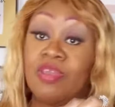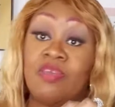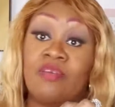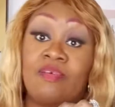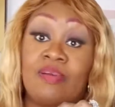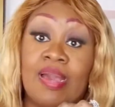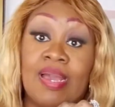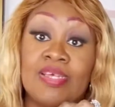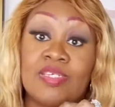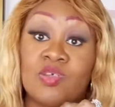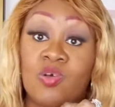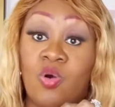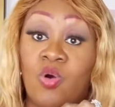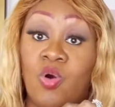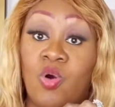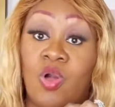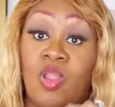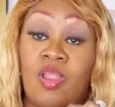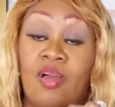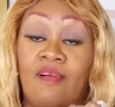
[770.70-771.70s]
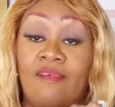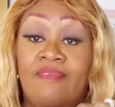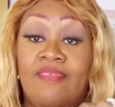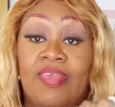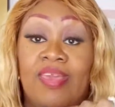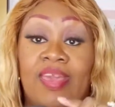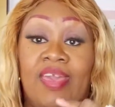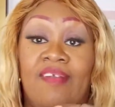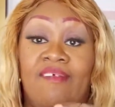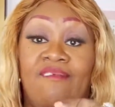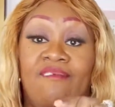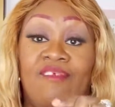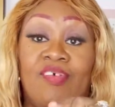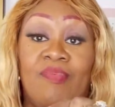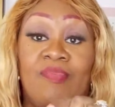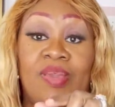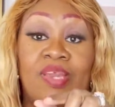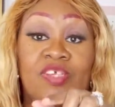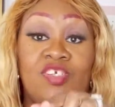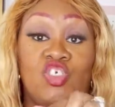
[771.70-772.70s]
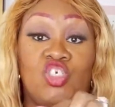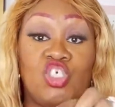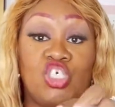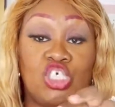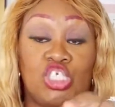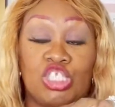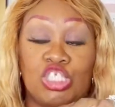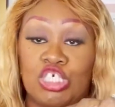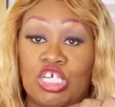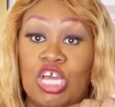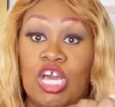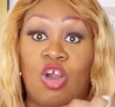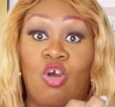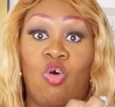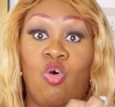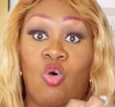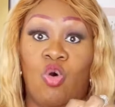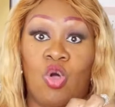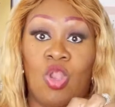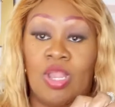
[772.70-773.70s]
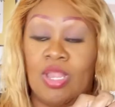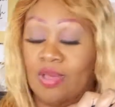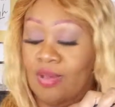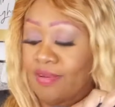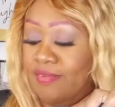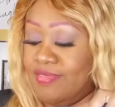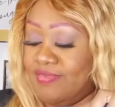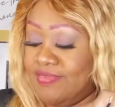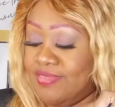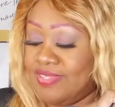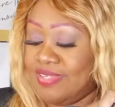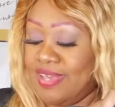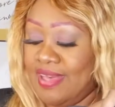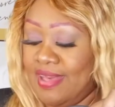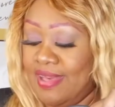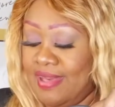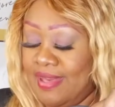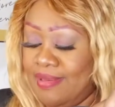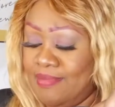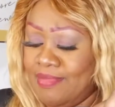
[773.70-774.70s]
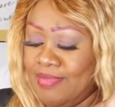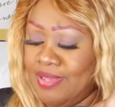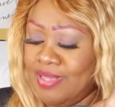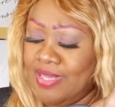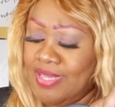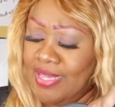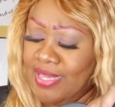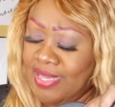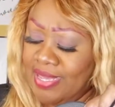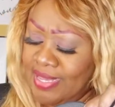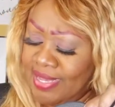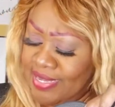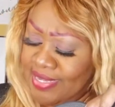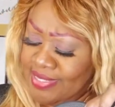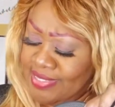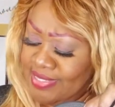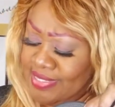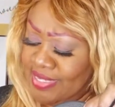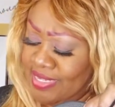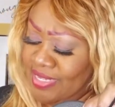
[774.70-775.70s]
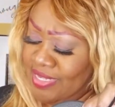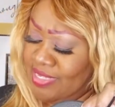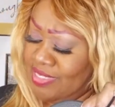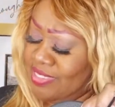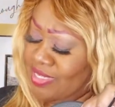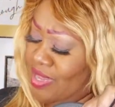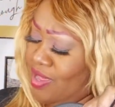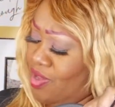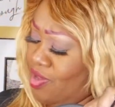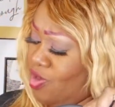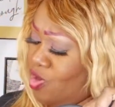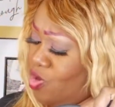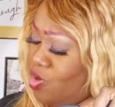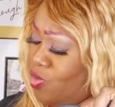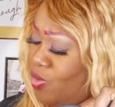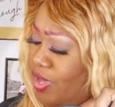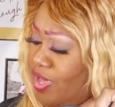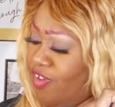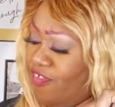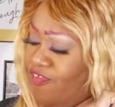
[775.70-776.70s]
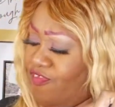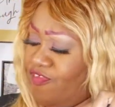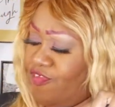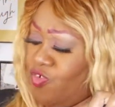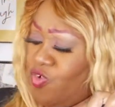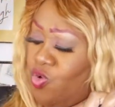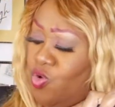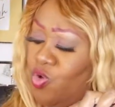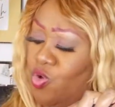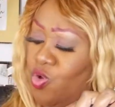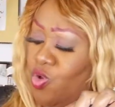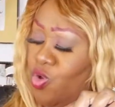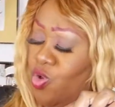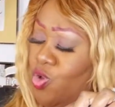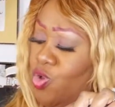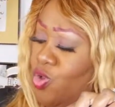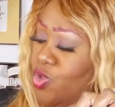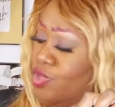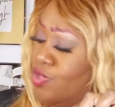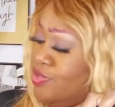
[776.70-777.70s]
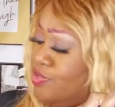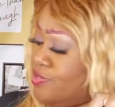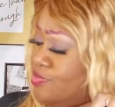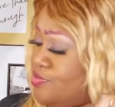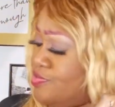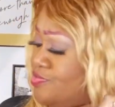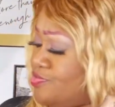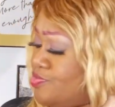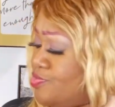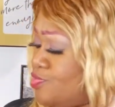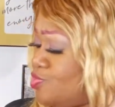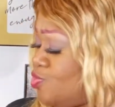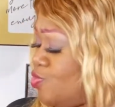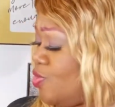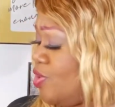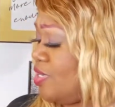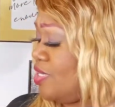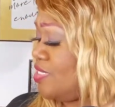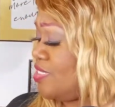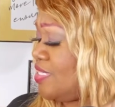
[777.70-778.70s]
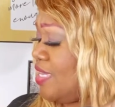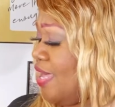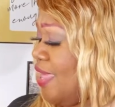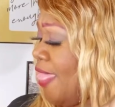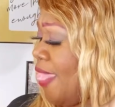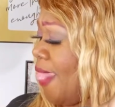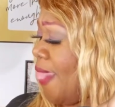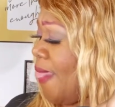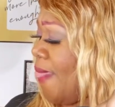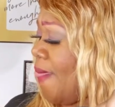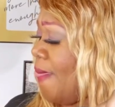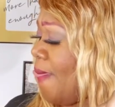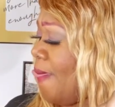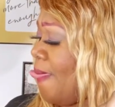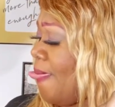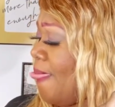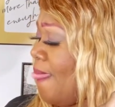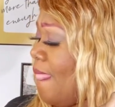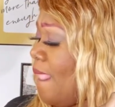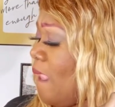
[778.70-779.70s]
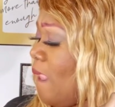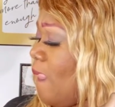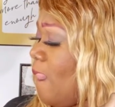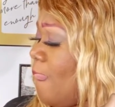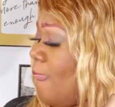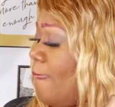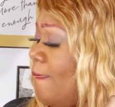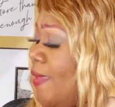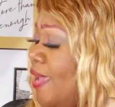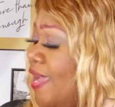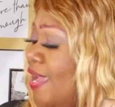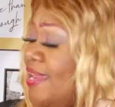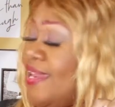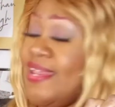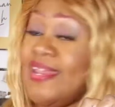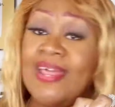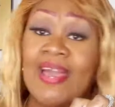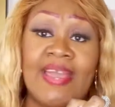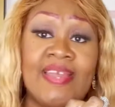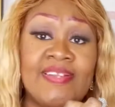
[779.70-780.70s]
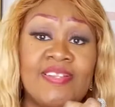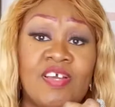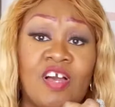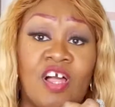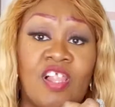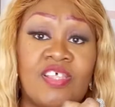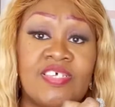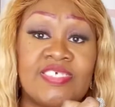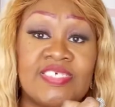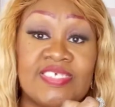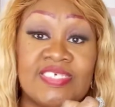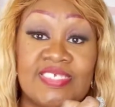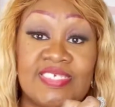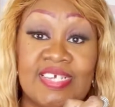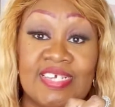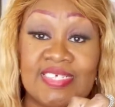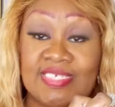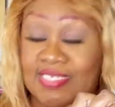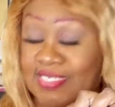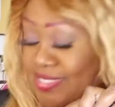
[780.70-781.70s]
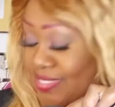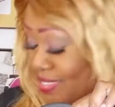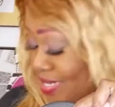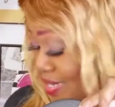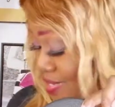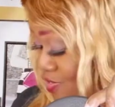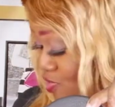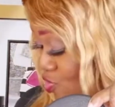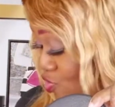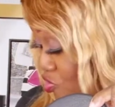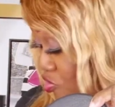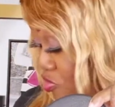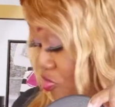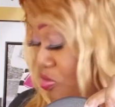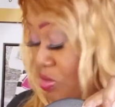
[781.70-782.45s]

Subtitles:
you guys all of the information all of the time. These are going for, what is that? $89.60.